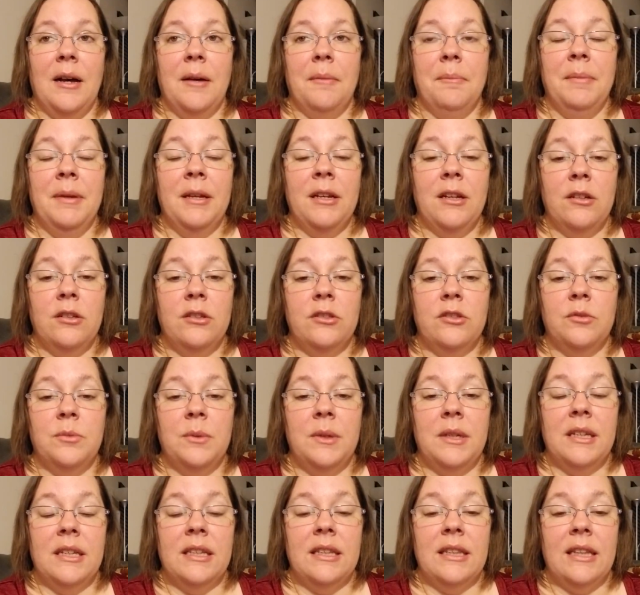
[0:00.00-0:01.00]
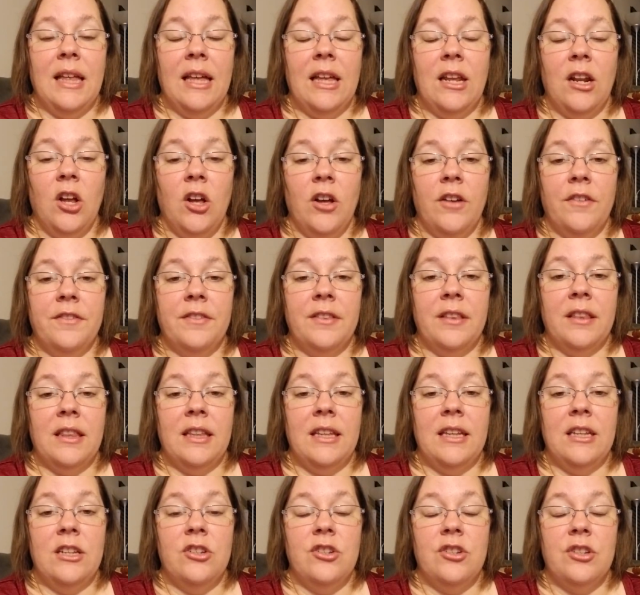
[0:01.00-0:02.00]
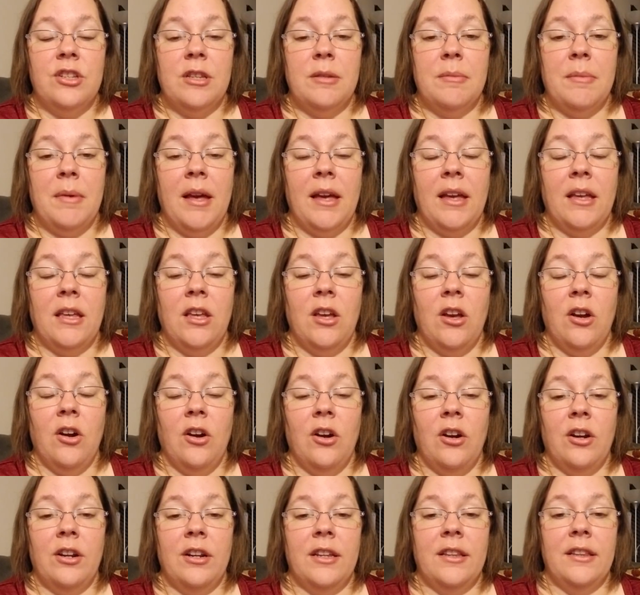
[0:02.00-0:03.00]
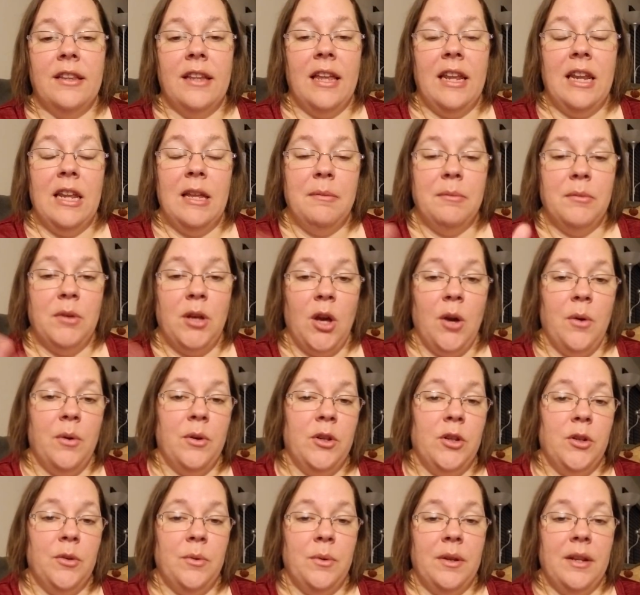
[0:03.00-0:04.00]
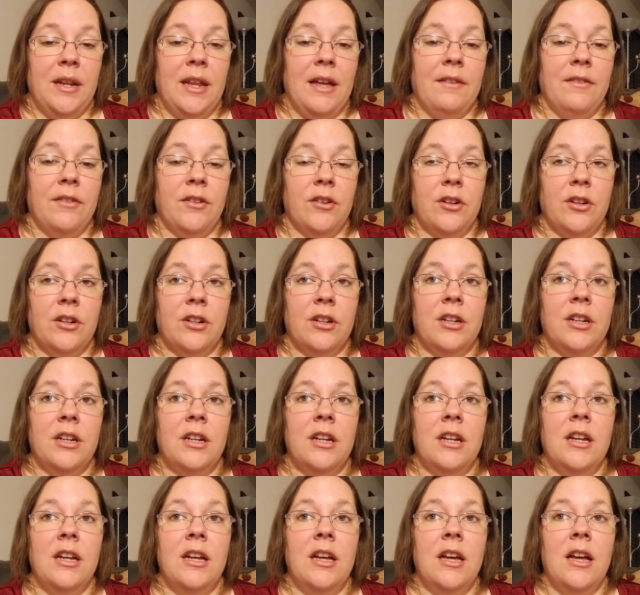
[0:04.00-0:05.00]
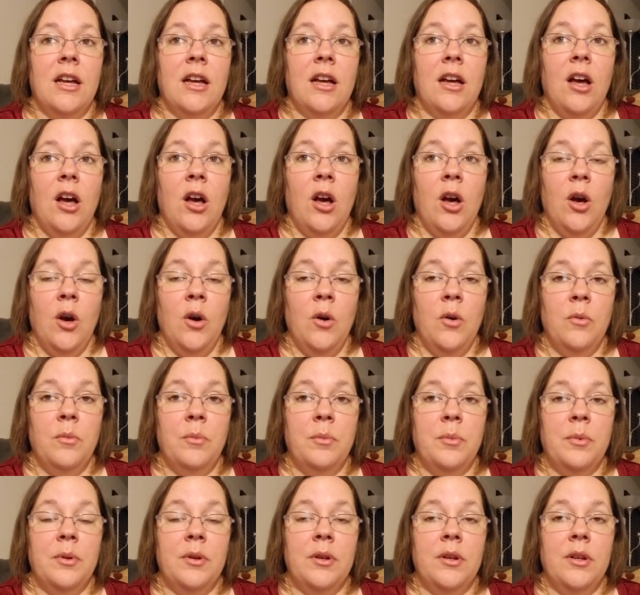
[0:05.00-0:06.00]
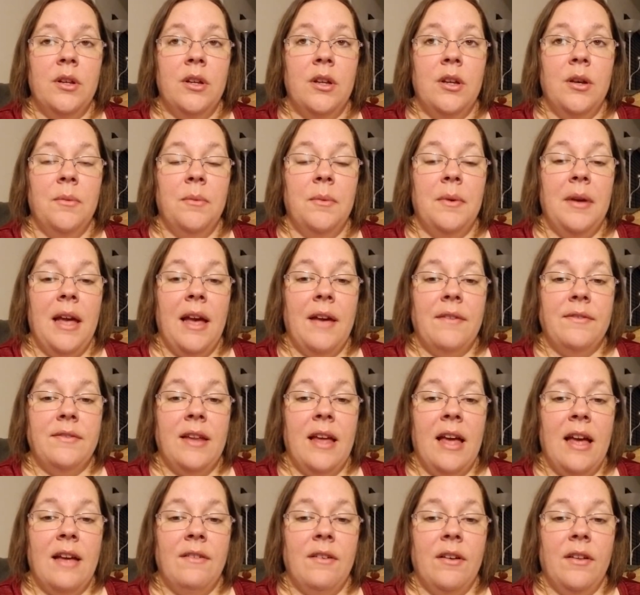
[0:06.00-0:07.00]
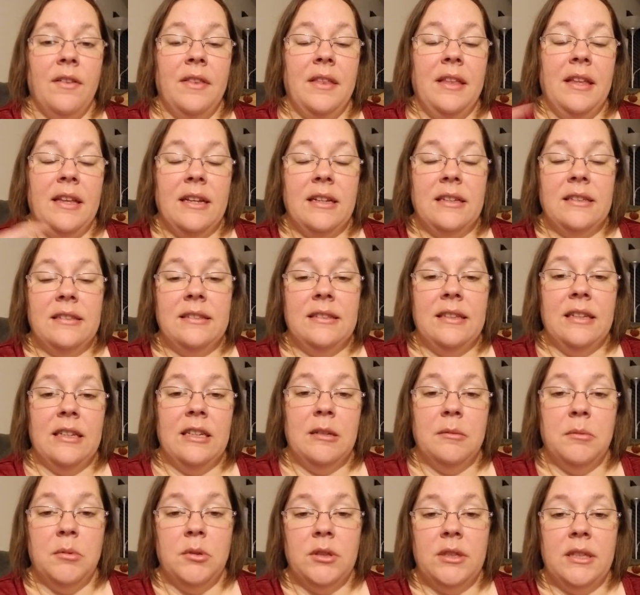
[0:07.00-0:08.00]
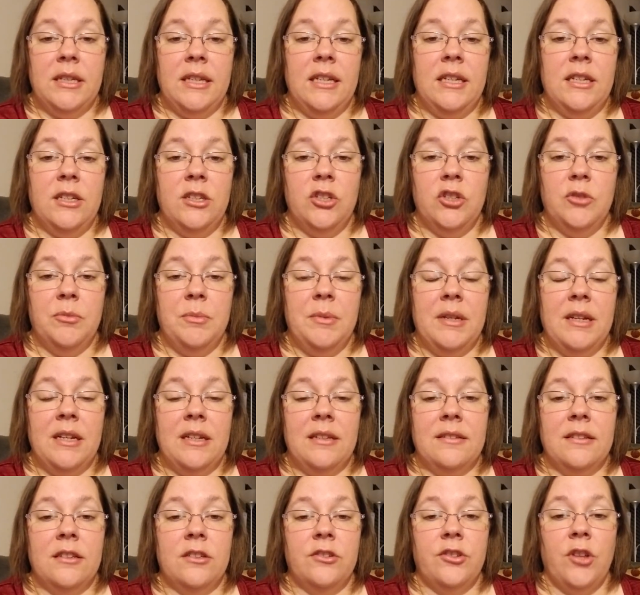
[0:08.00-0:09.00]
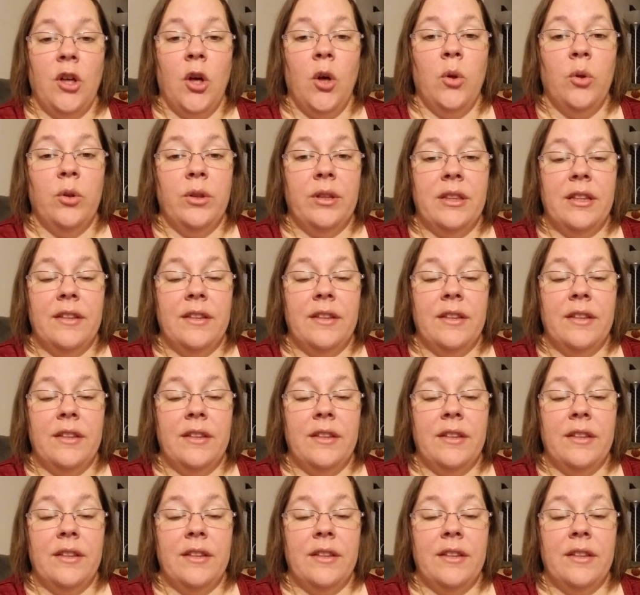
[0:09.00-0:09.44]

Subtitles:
Pickles we can let off the leash in the backyard and let him go and do whatever. Hope we have to have on the extendable leash because there's a hole in